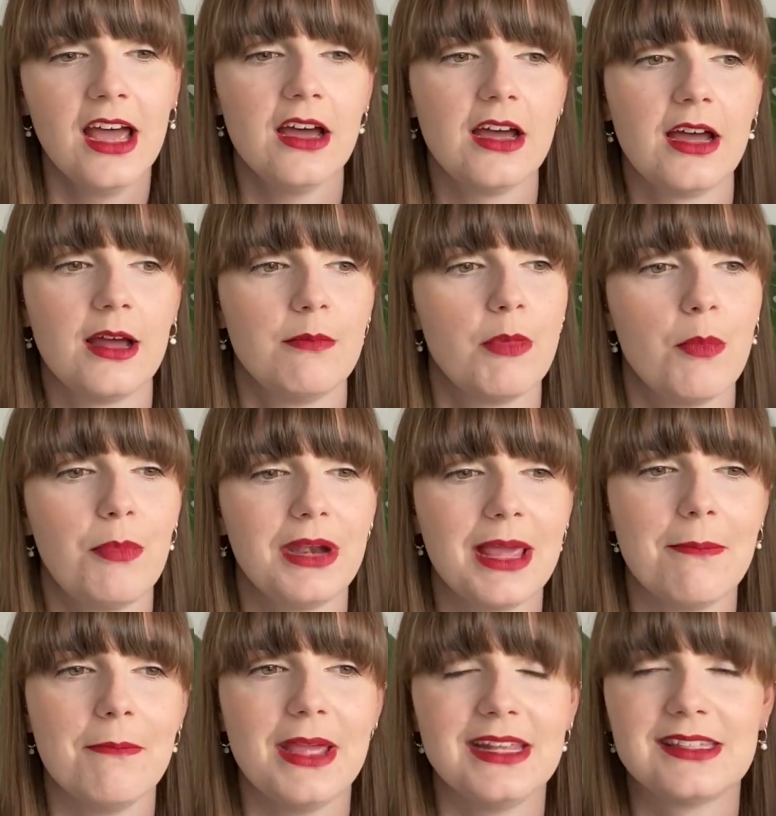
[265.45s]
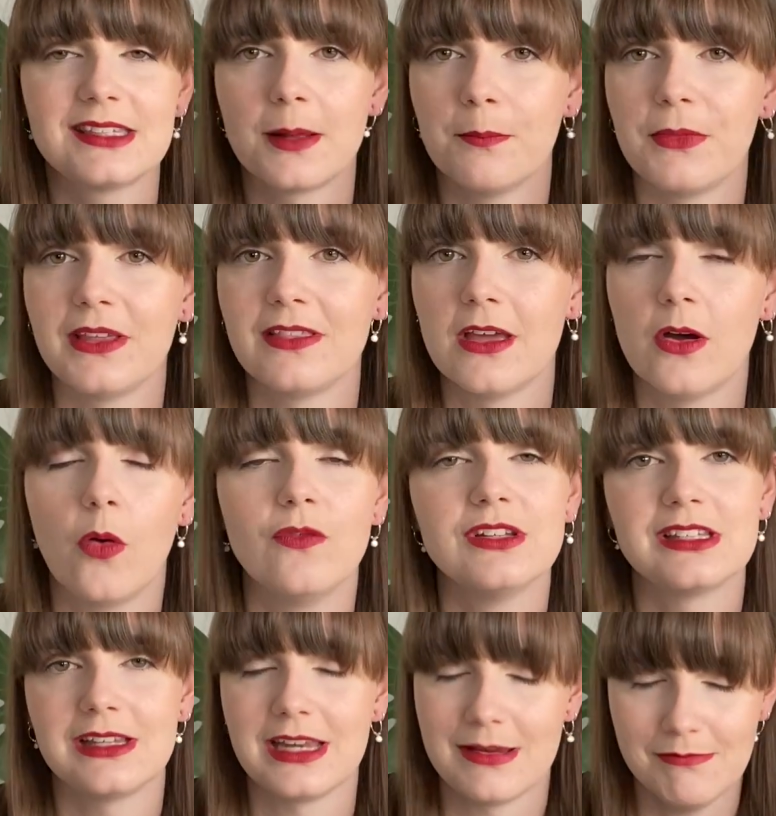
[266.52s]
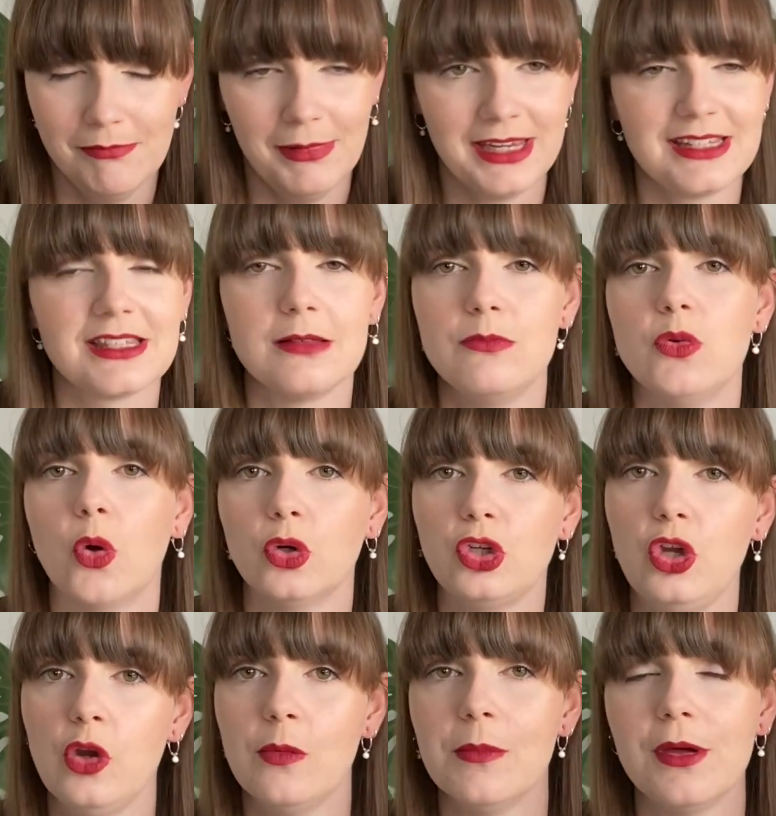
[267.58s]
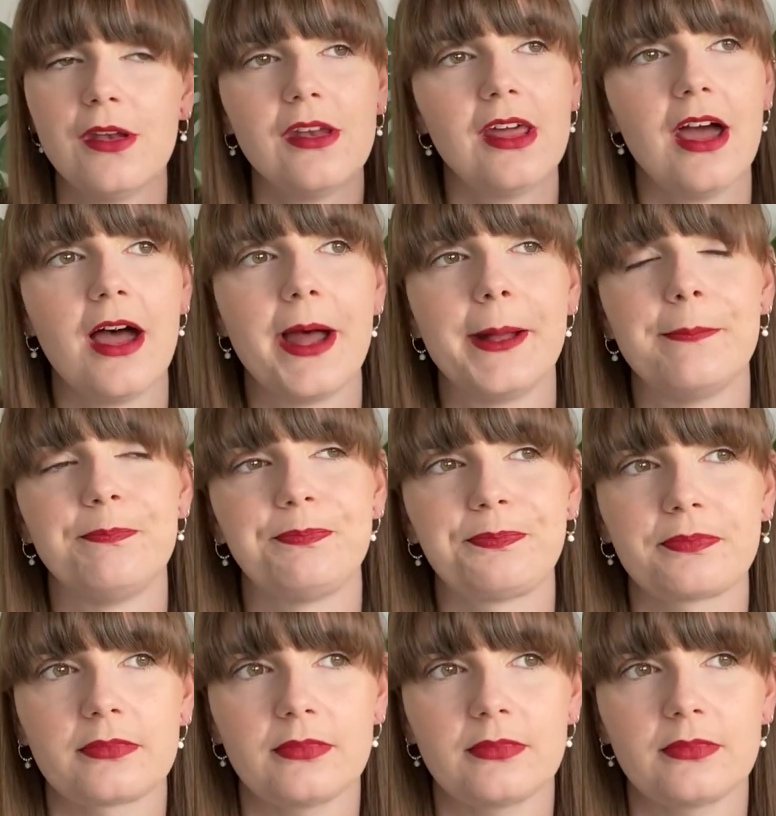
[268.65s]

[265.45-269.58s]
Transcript: um, but it, it's something that obviously makes them not human um,